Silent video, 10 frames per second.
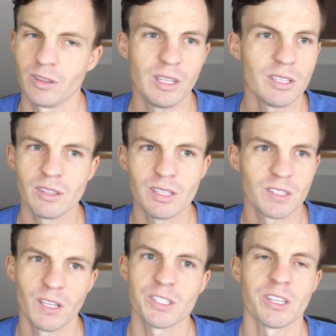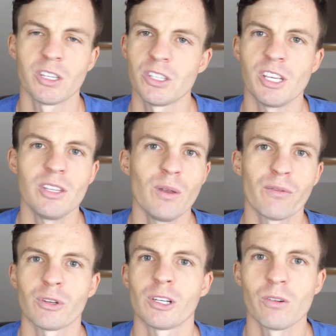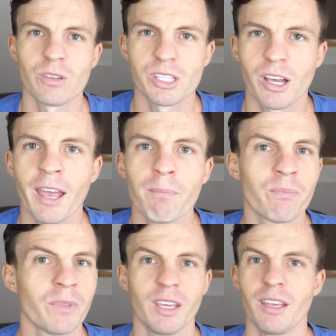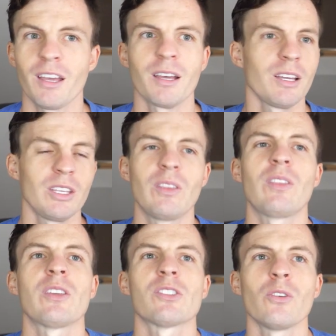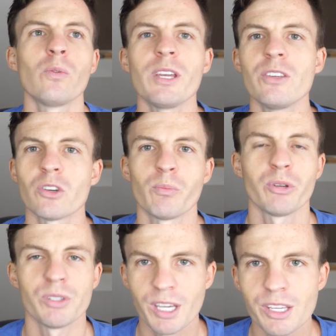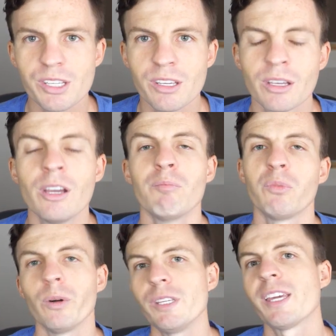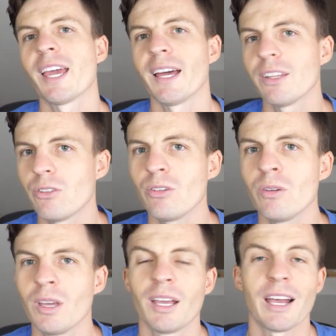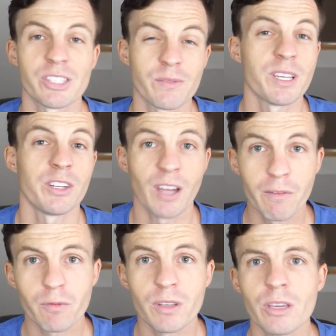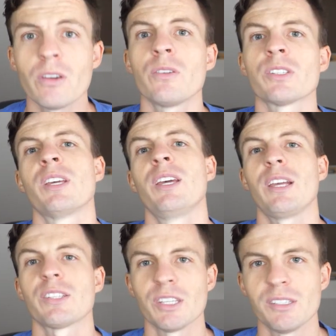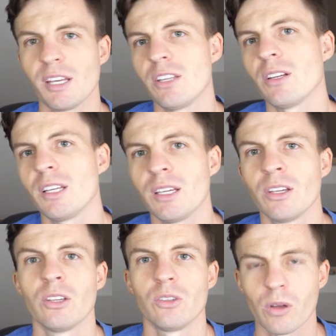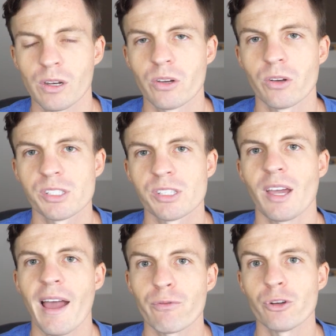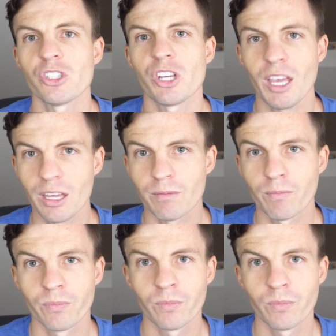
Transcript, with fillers: these these things can continue for a long time. Uh, there's no way you can predict it, but what you can do, as I've said in other videos, is continually dollar cost average in.